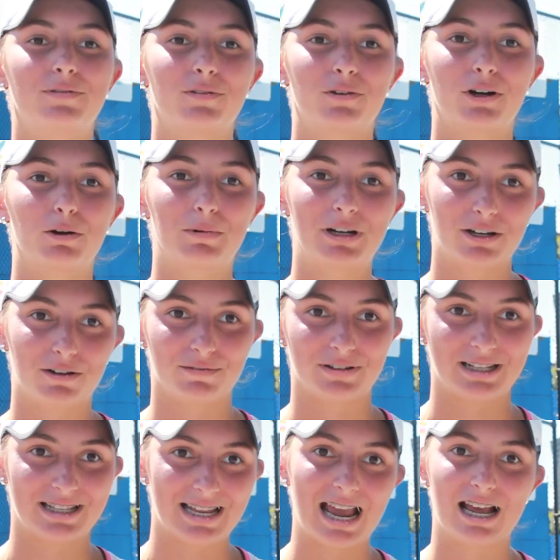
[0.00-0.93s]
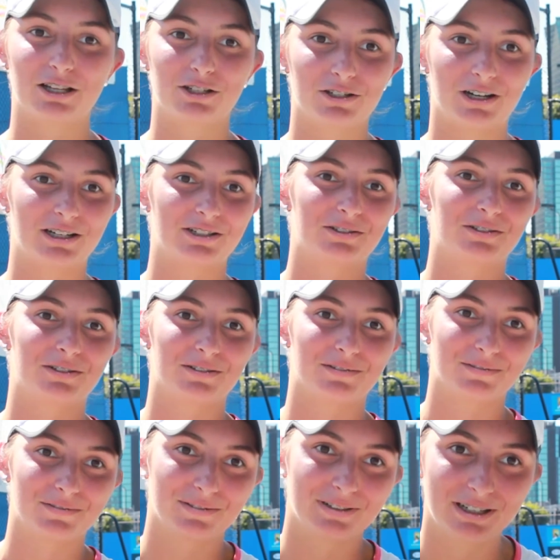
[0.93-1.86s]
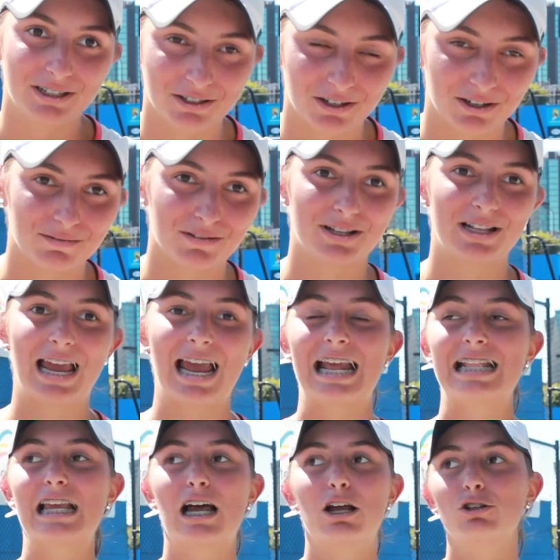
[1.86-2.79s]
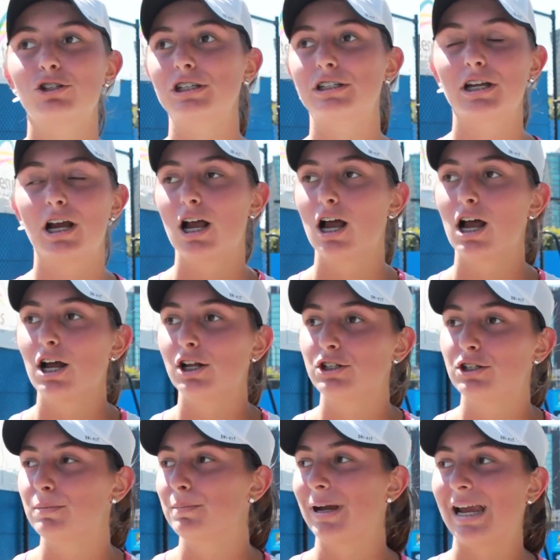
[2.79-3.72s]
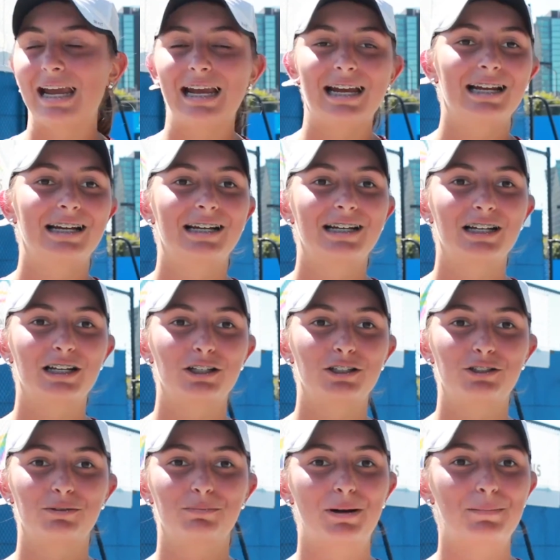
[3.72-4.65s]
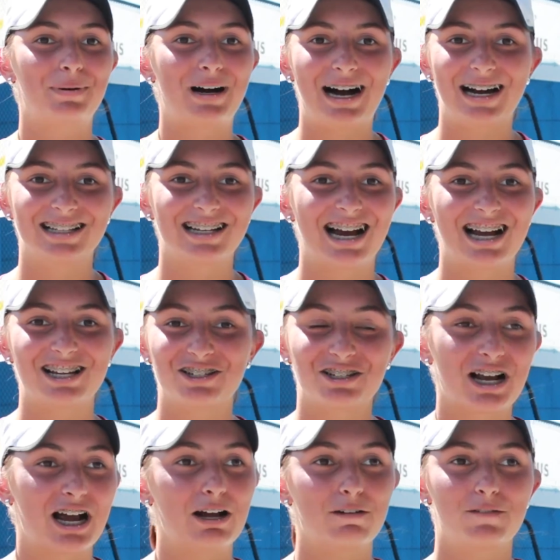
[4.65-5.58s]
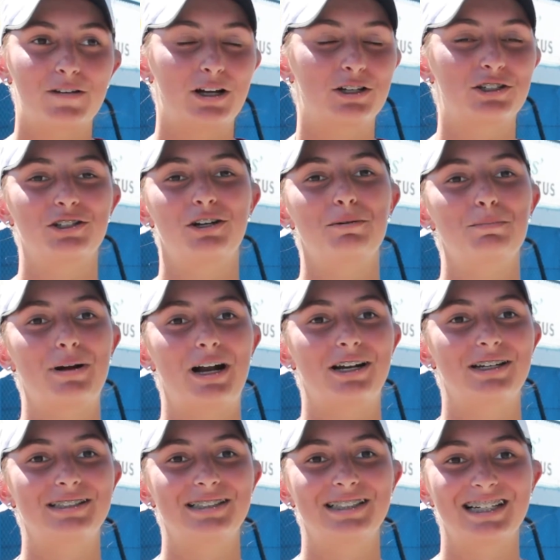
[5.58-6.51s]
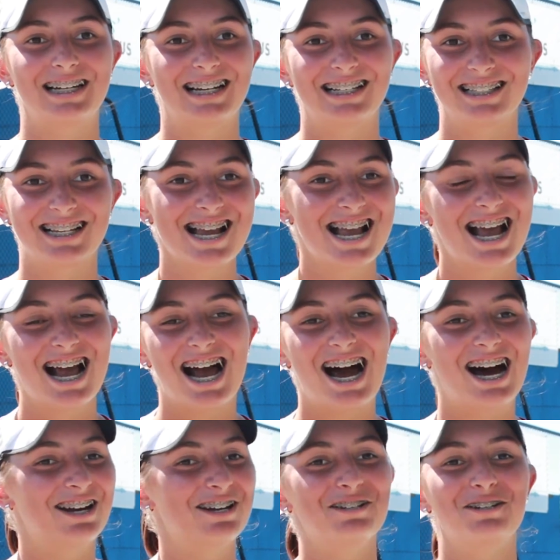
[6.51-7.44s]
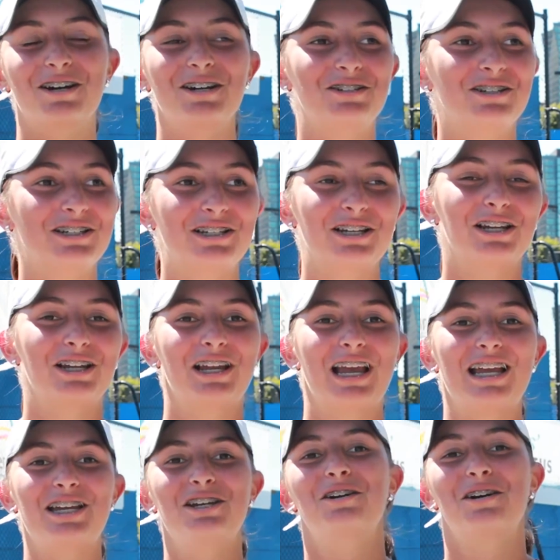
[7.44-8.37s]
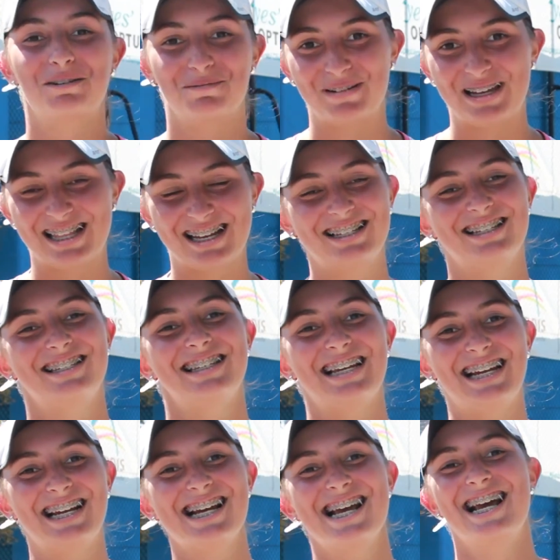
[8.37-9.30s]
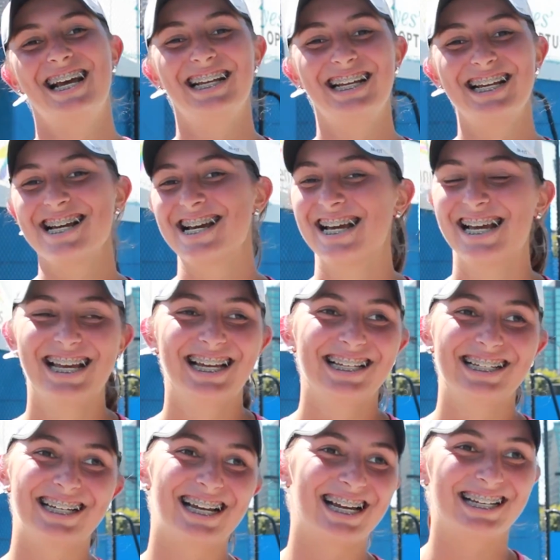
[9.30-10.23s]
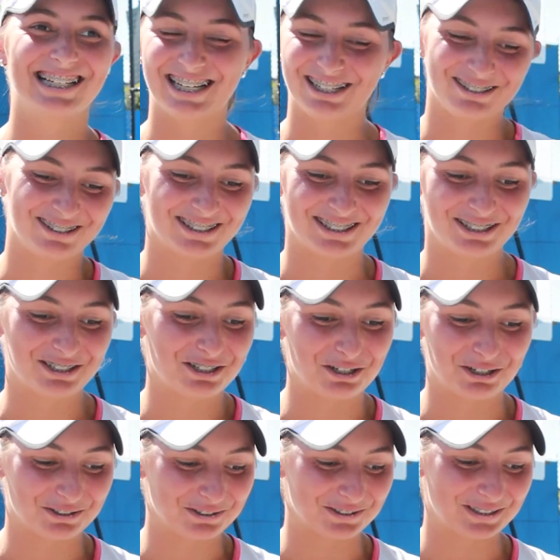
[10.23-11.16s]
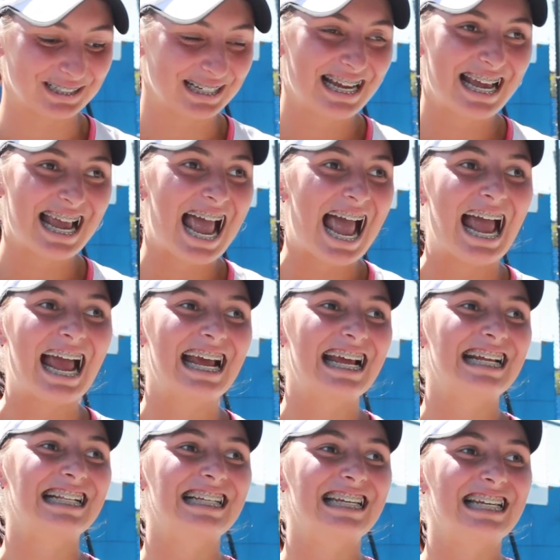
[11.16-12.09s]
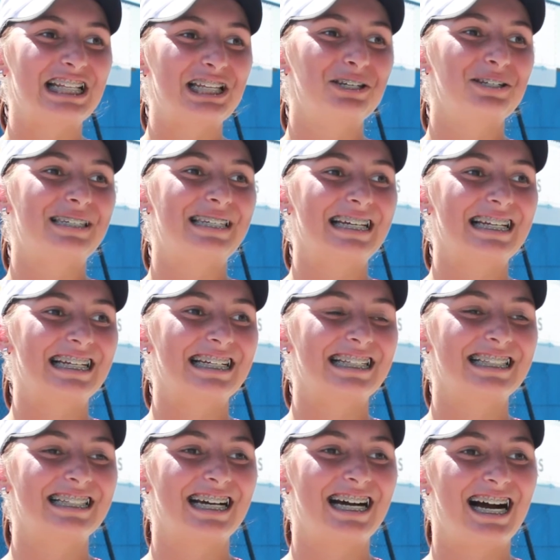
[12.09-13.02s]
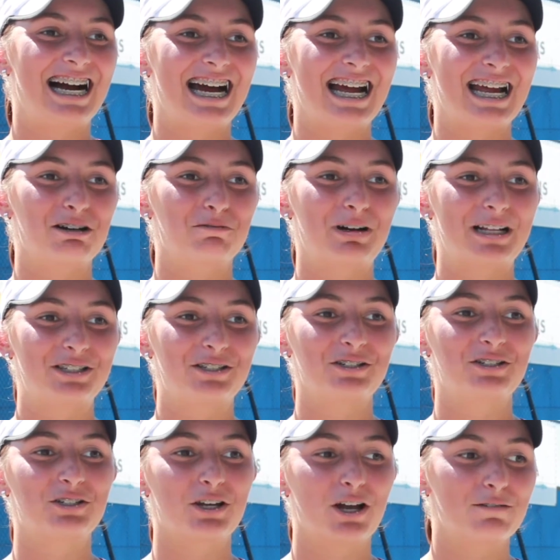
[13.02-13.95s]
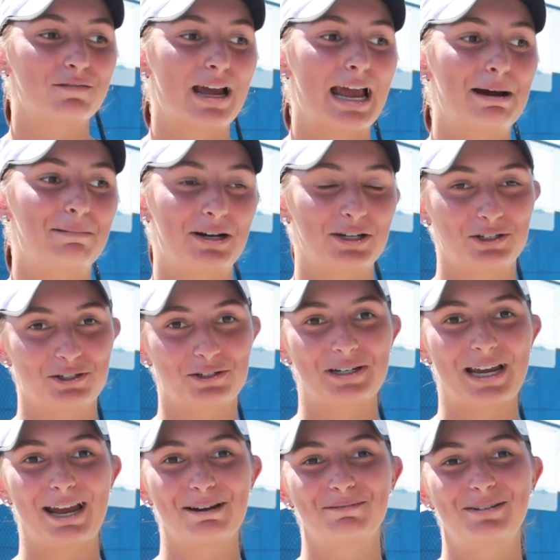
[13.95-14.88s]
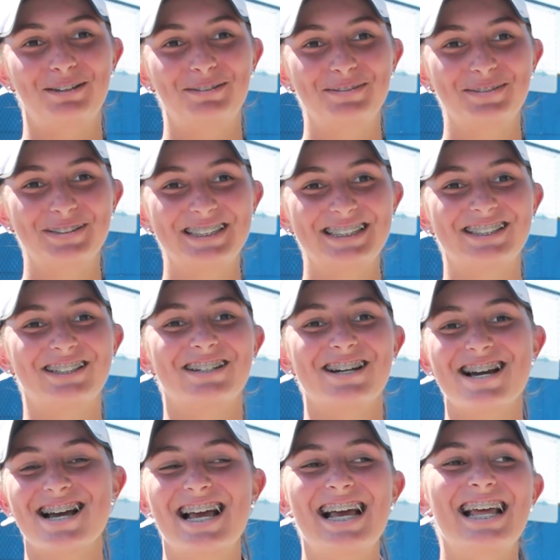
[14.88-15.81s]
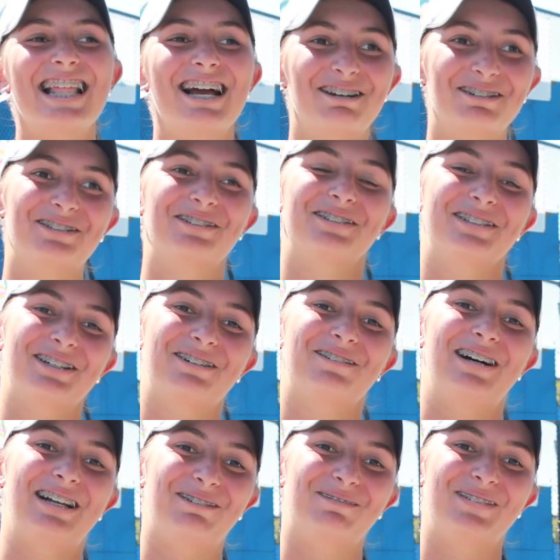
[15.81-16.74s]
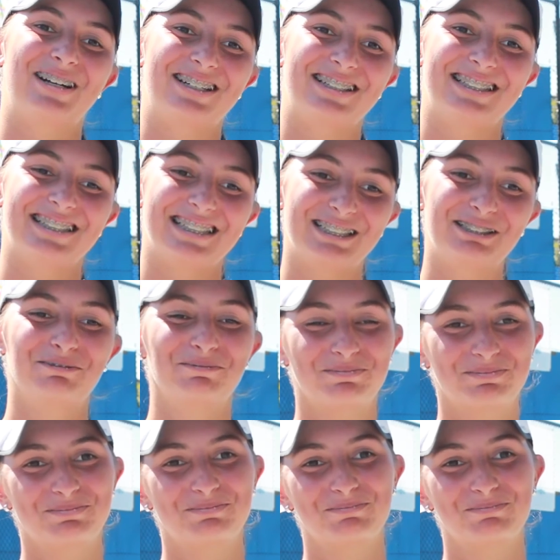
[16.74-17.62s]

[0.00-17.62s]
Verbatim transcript: before it went over the net, so I sort of hit it over the net. And that was just, to me, to my partner, I just, I felt so embarrassing and I don't know, it's just, you gotta be there to see yeah, it was just not good. And in New Zealand, I went to serve and my shoe came off, so that was also quite embarrassing.